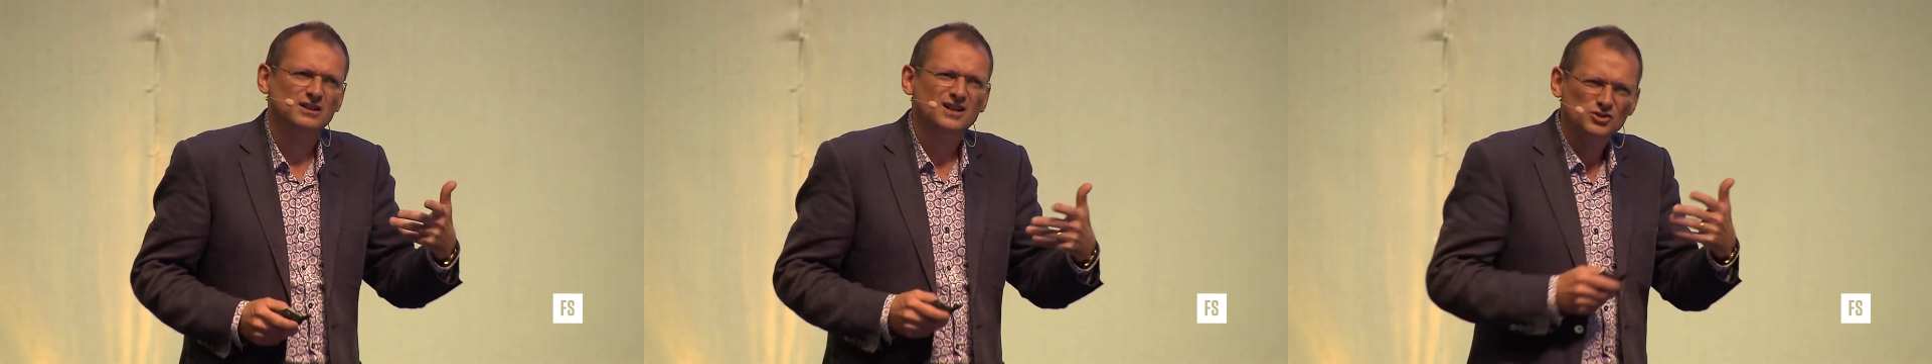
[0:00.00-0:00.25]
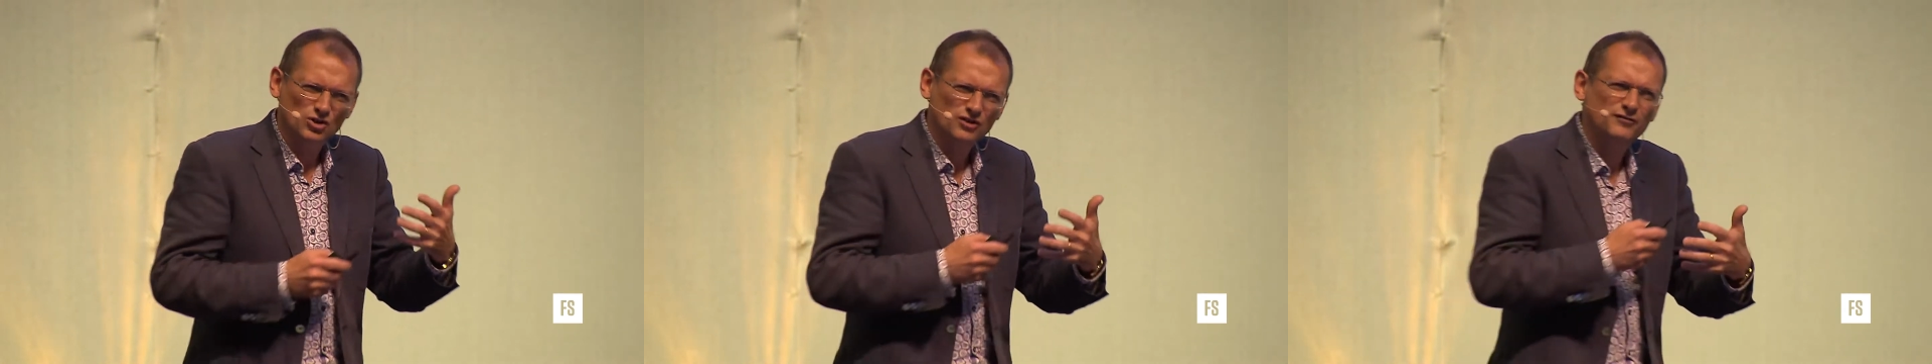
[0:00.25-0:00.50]

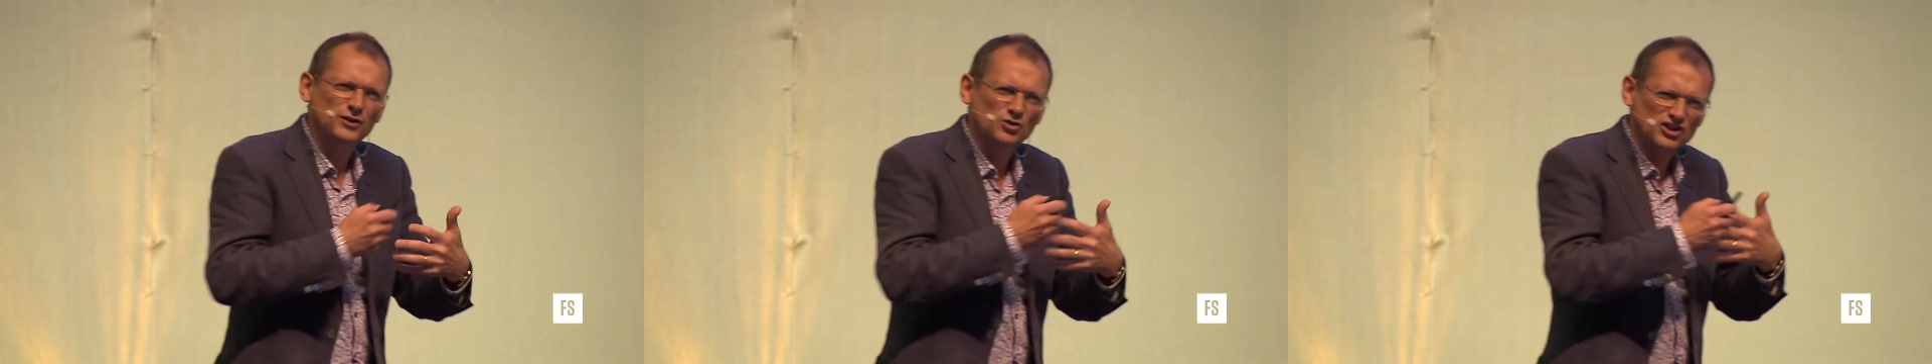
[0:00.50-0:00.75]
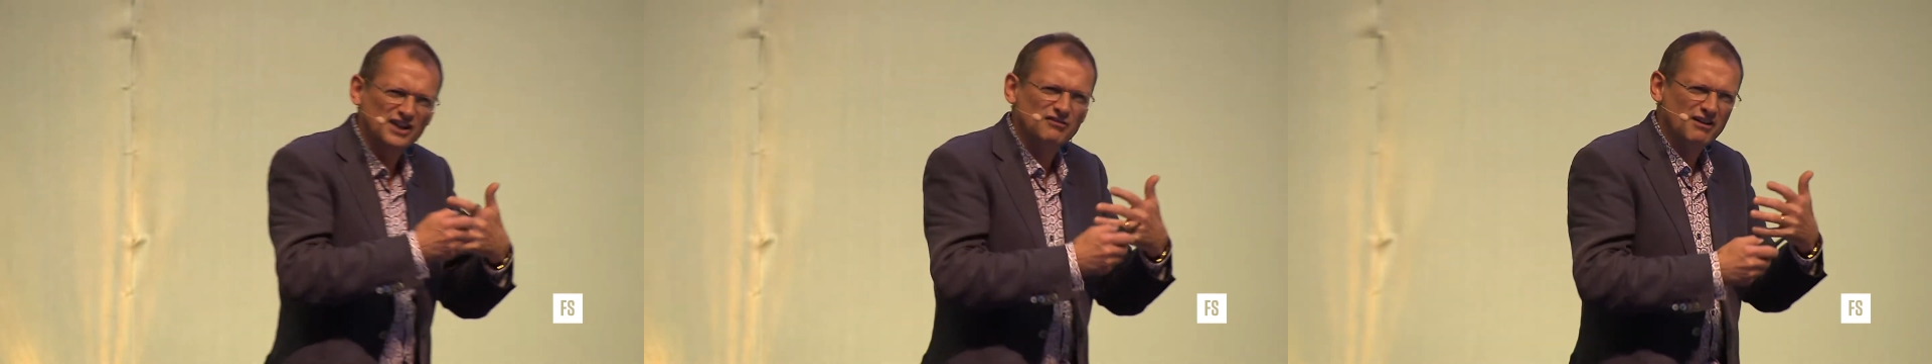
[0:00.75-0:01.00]
Took a few
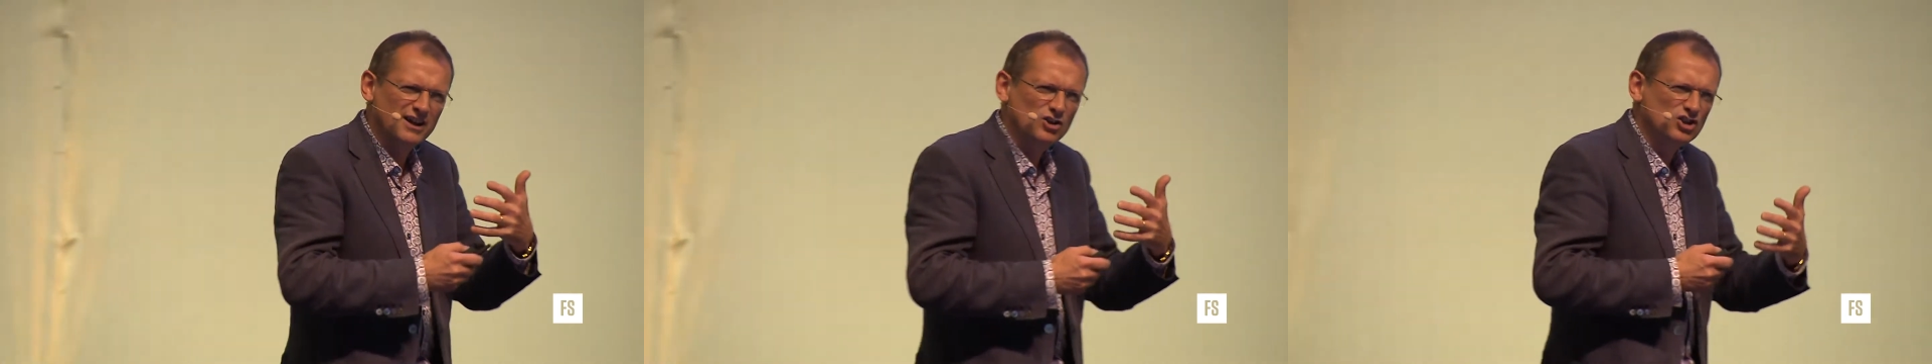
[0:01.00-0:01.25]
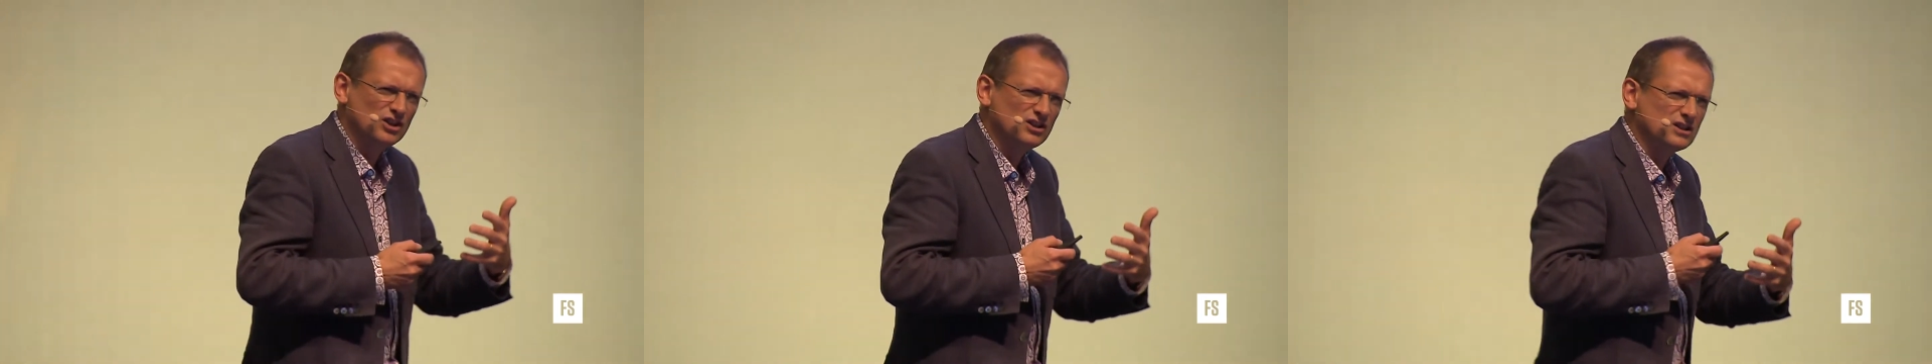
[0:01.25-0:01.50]

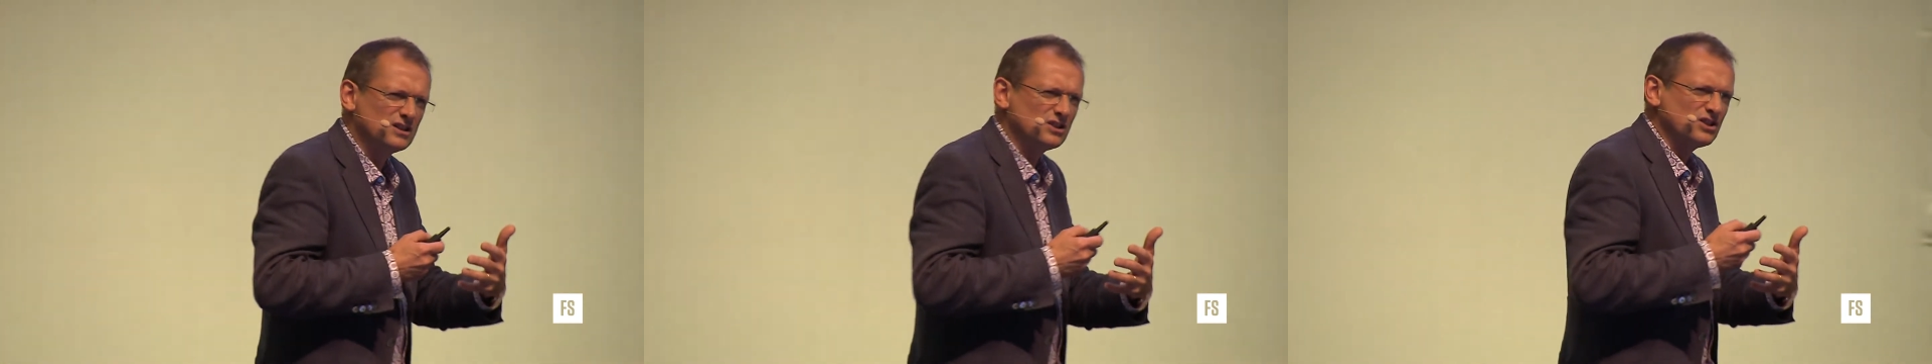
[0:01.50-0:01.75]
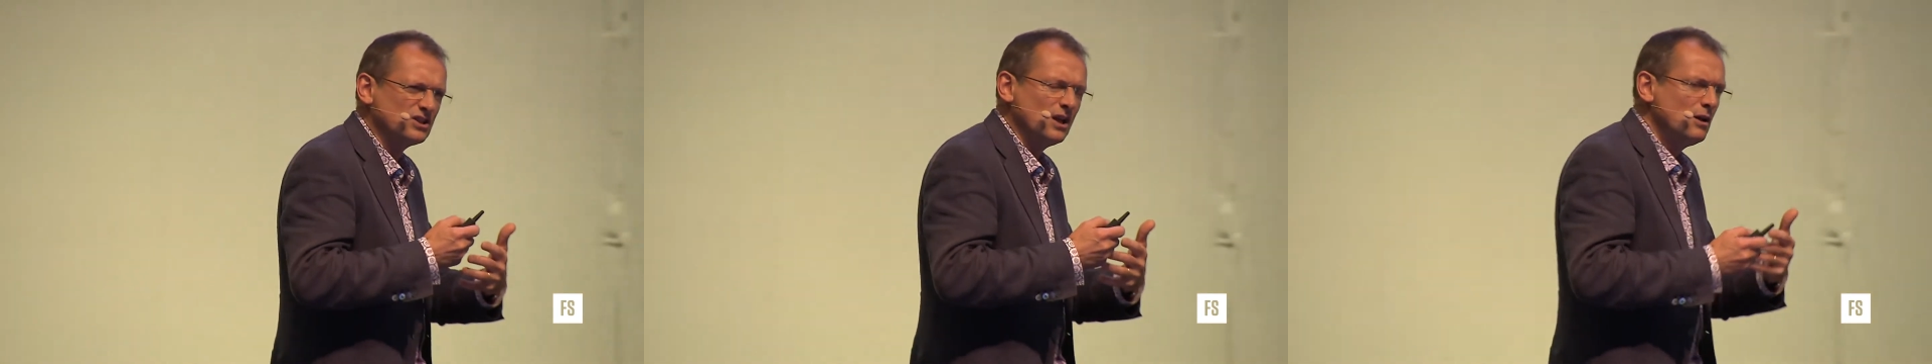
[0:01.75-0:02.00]

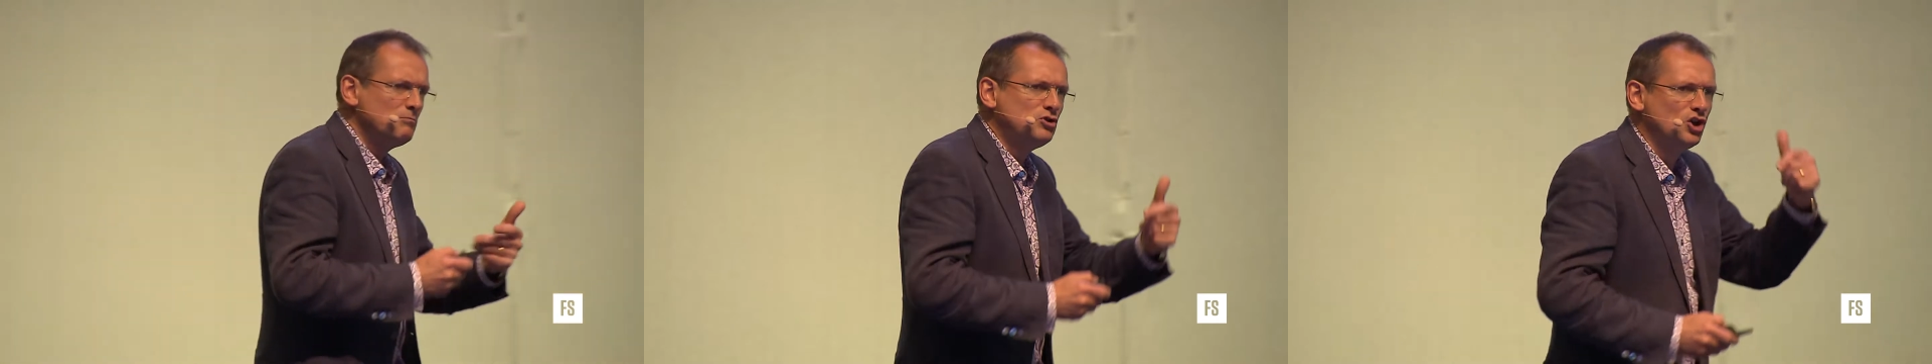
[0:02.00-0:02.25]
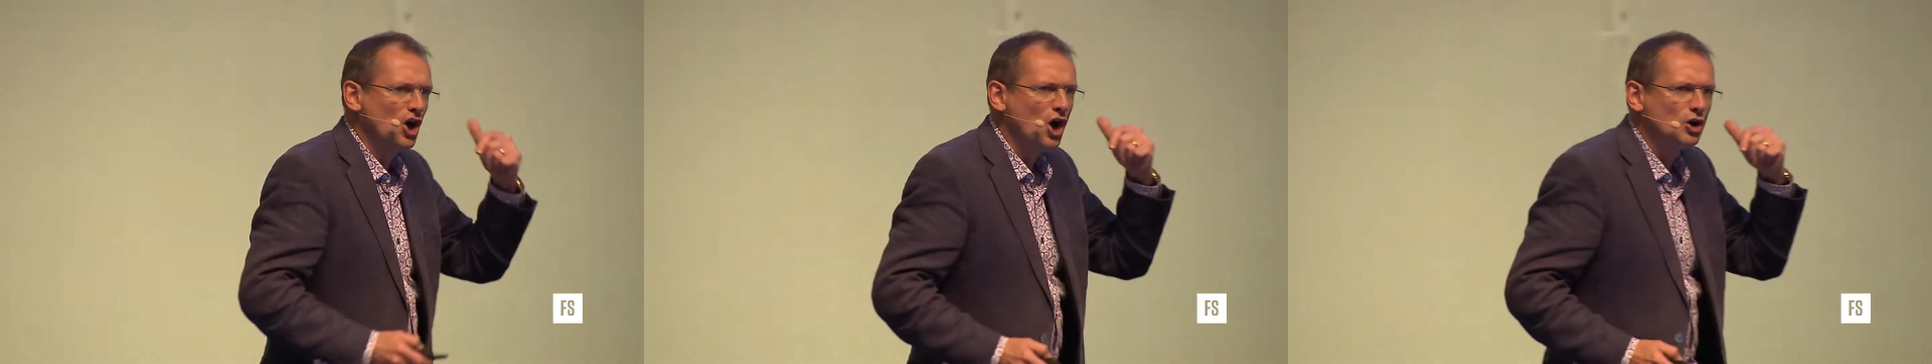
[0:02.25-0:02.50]
generations, but you
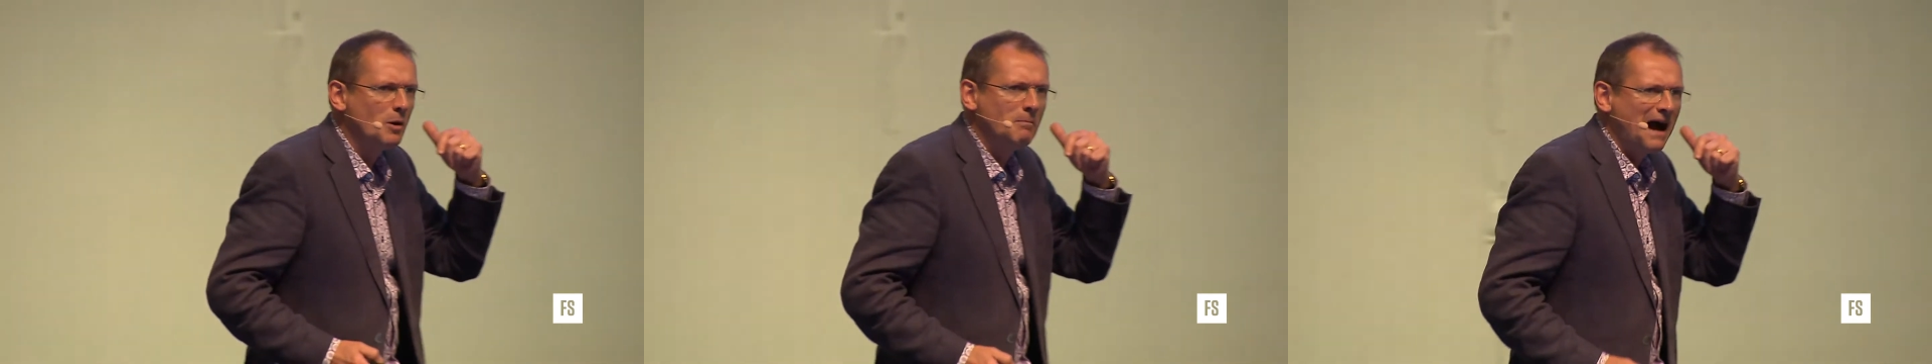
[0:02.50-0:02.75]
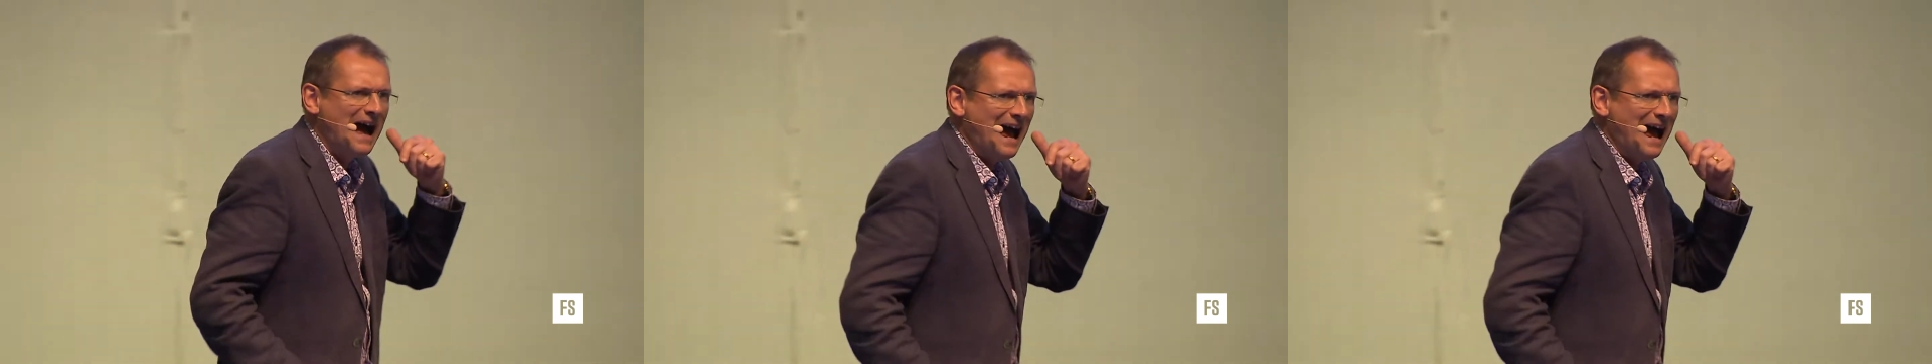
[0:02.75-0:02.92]
can't go back.